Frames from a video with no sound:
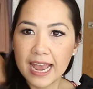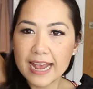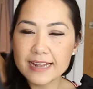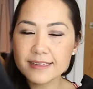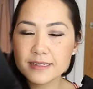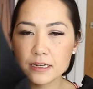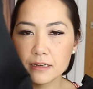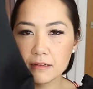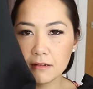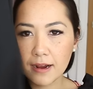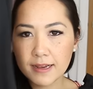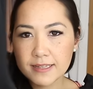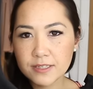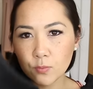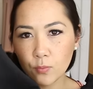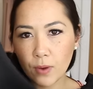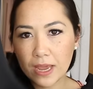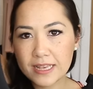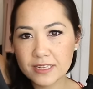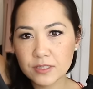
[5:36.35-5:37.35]
it's a
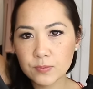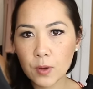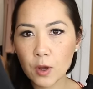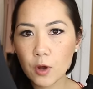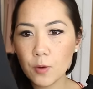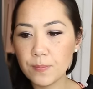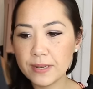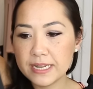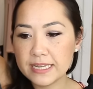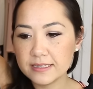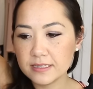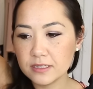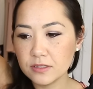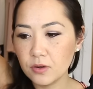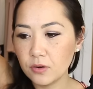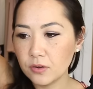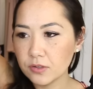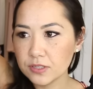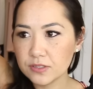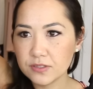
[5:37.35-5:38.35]
nice weight as well, but it's
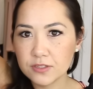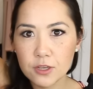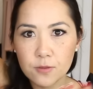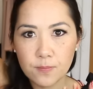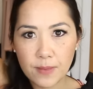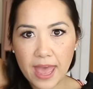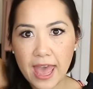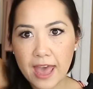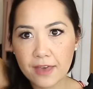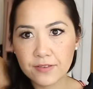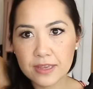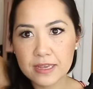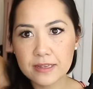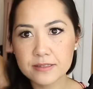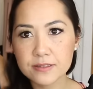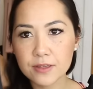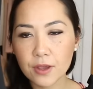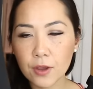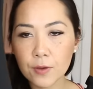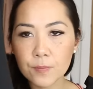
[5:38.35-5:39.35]
not super heavy,
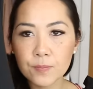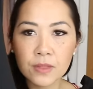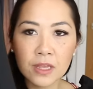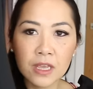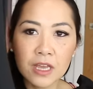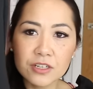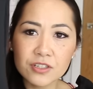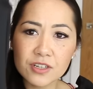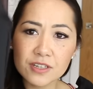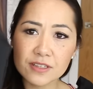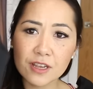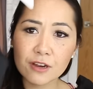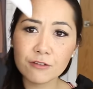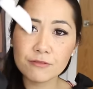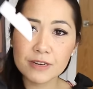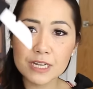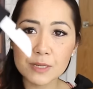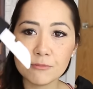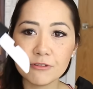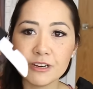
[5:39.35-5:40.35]
so just a
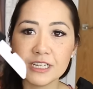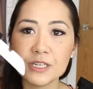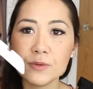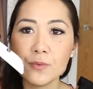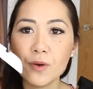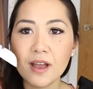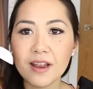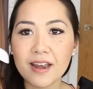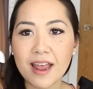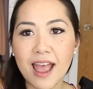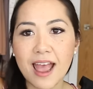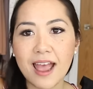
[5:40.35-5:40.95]
really pretty one,